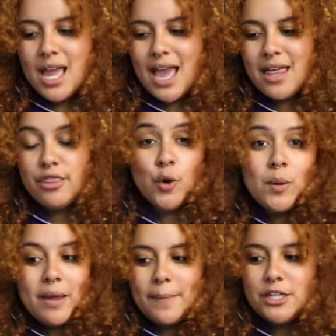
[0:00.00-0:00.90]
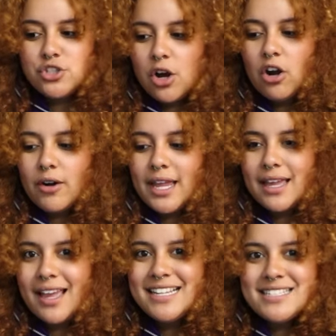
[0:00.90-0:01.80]
And though it may be
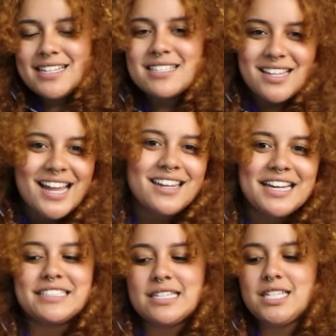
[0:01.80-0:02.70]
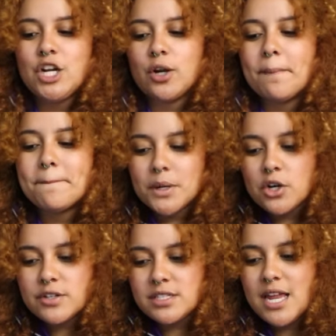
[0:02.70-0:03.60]
jarring, it's exciting to see her
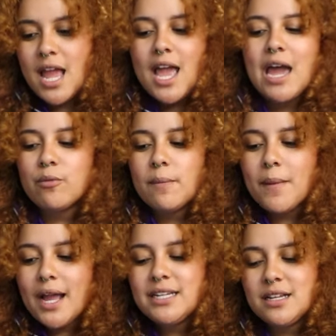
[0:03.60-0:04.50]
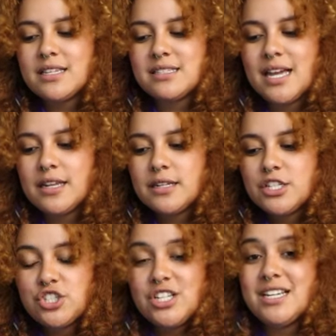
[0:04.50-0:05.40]
burst and remind us that
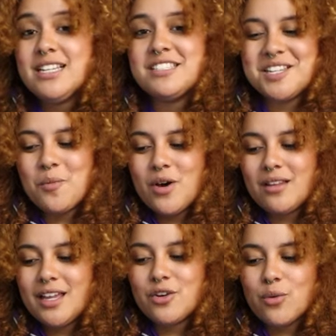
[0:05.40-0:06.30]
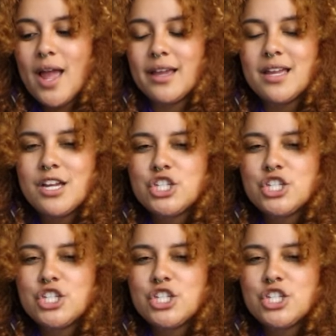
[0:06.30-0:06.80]
she is somewhat like Craig.